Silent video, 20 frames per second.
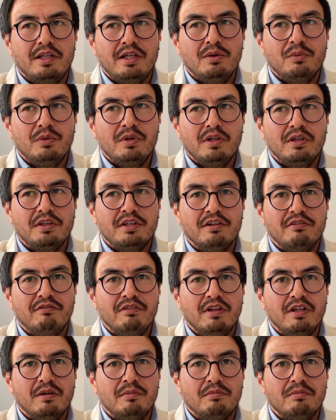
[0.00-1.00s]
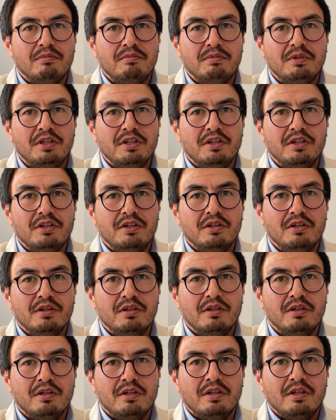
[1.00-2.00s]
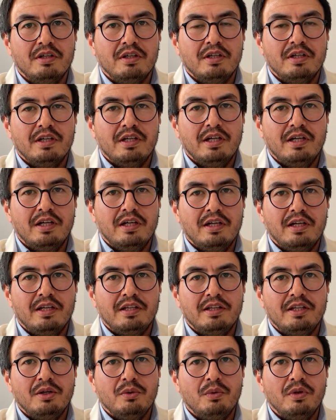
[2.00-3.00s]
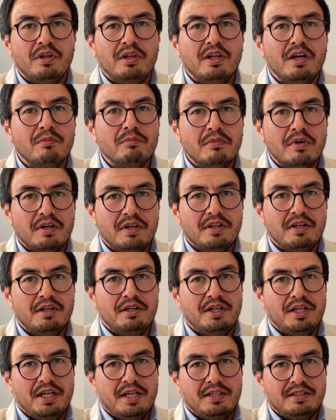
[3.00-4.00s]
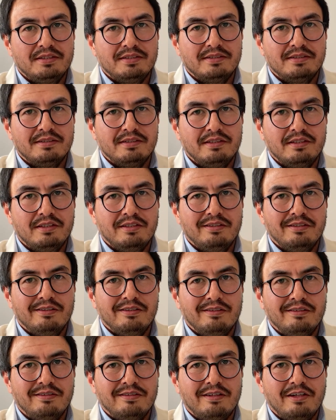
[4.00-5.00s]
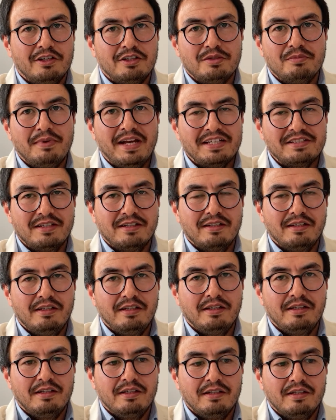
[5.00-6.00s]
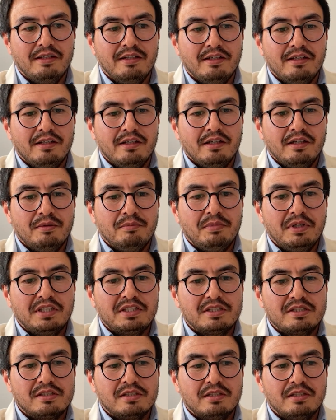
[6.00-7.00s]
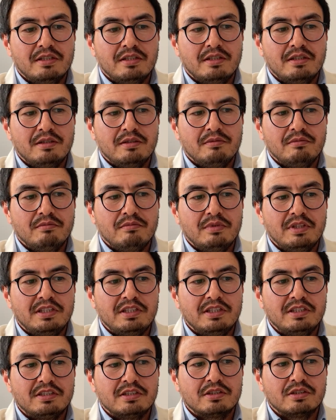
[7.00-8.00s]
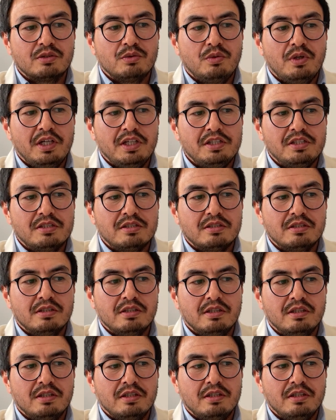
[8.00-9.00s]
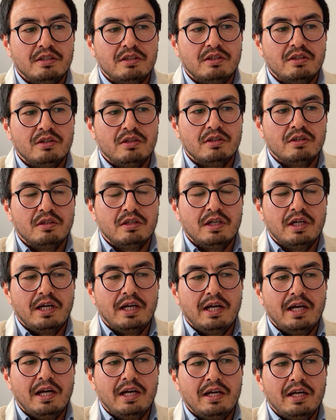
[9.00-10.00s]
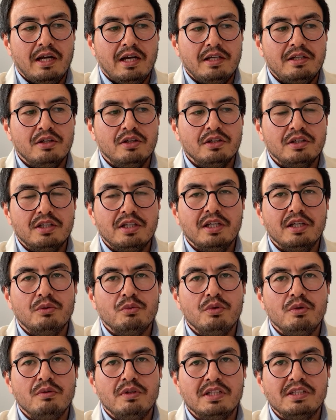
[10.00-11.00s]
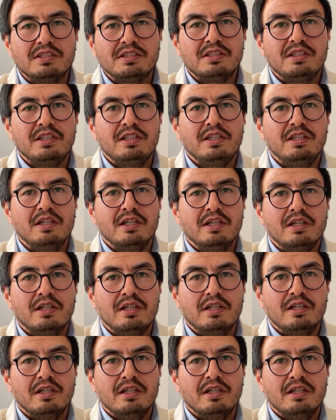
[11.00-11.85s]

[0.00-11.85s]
they will develop, and they will number their days, automatically. But it's quite, I don't think we will see